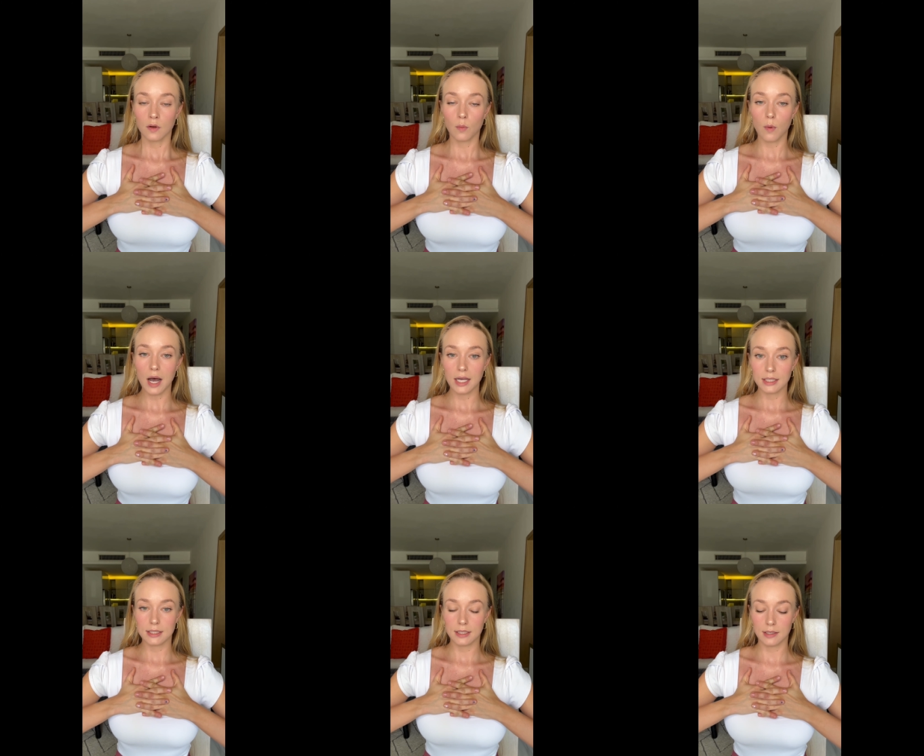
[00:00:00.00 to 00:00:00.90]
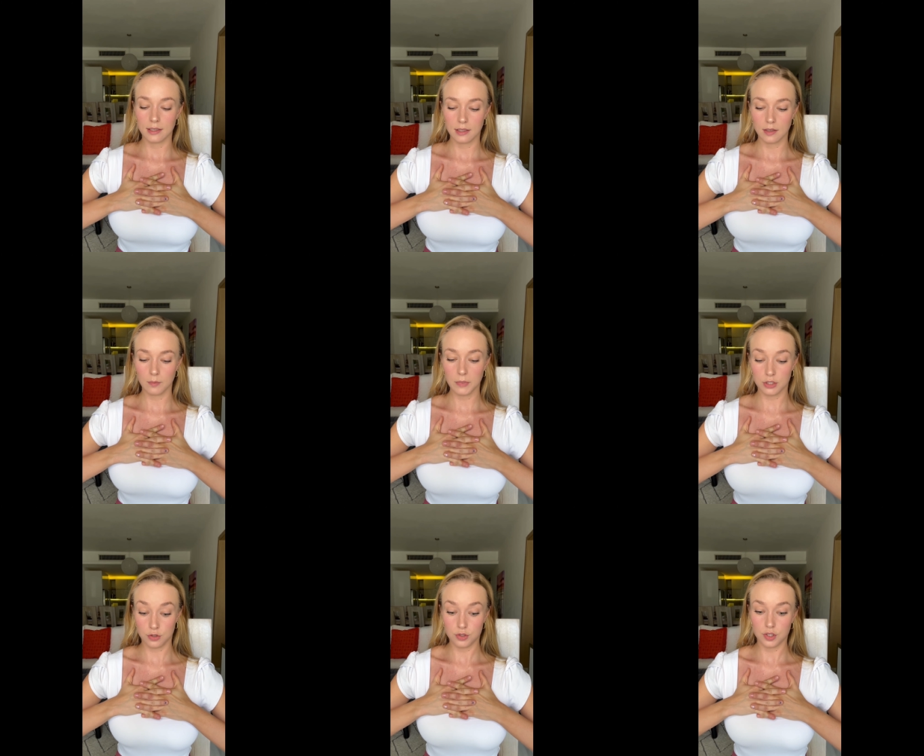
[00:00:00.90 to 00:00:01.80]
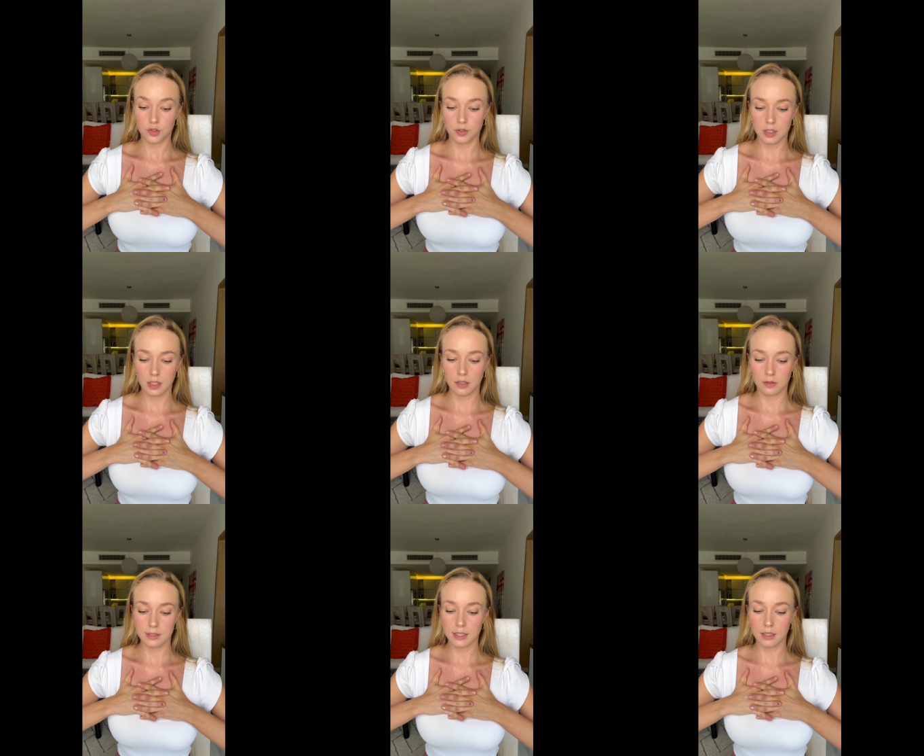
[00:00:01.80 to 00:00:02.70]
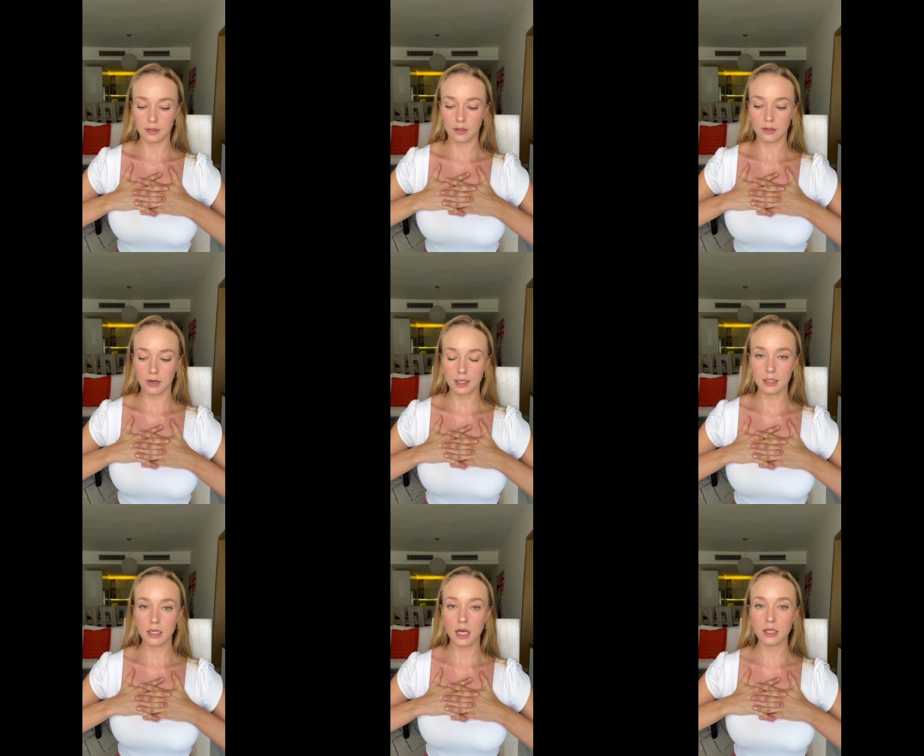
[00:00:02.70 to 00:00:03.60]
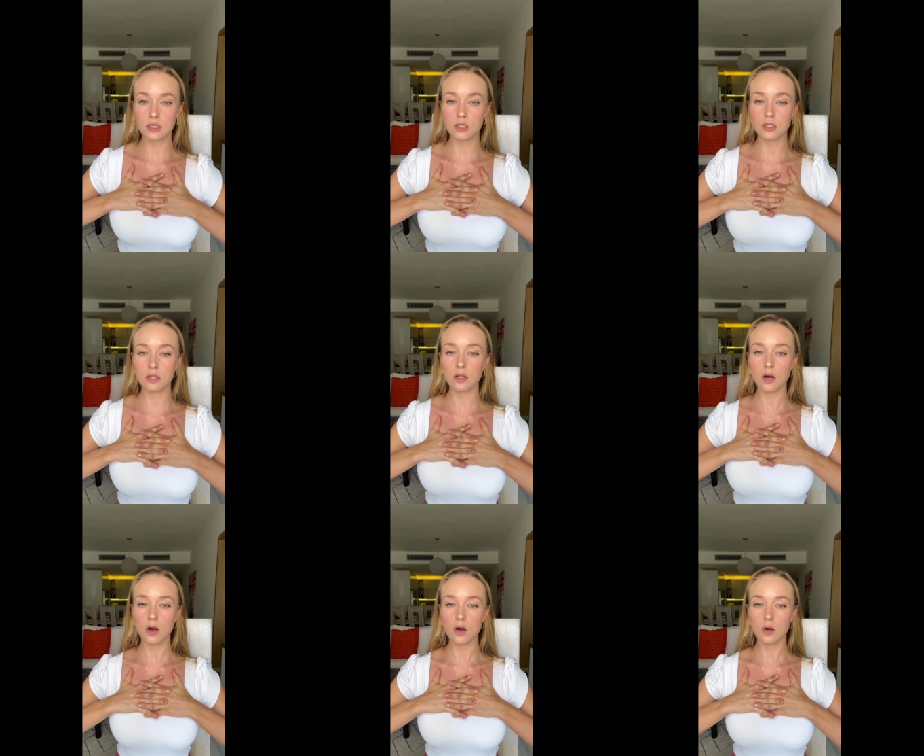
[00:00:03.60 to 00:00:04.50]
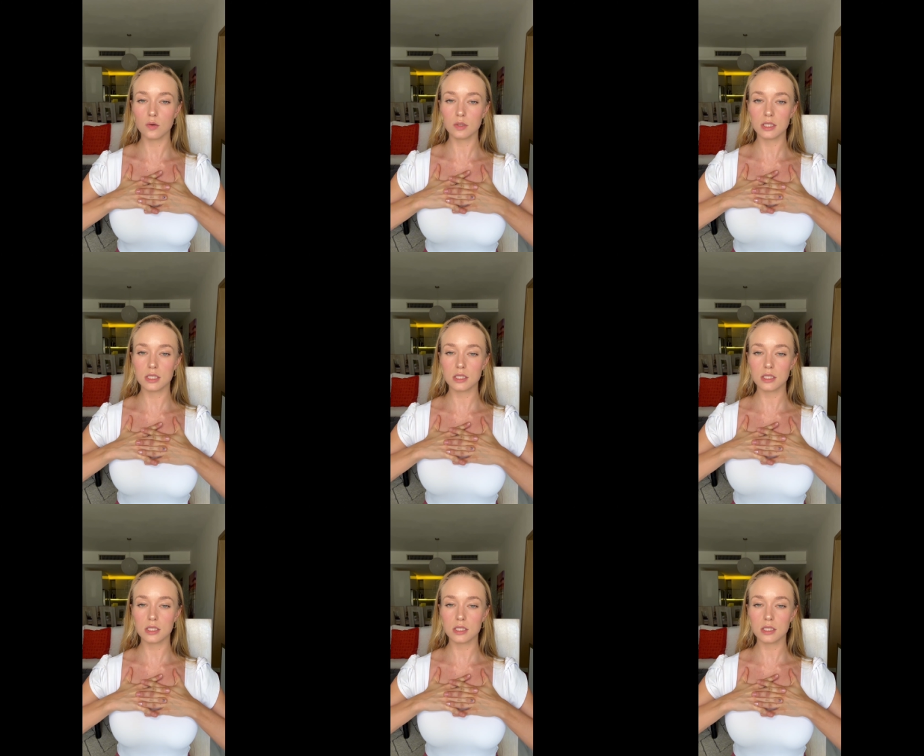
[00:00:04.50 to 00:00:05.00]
Wide. Make sure that you're sitting or standing correctly, and slowly,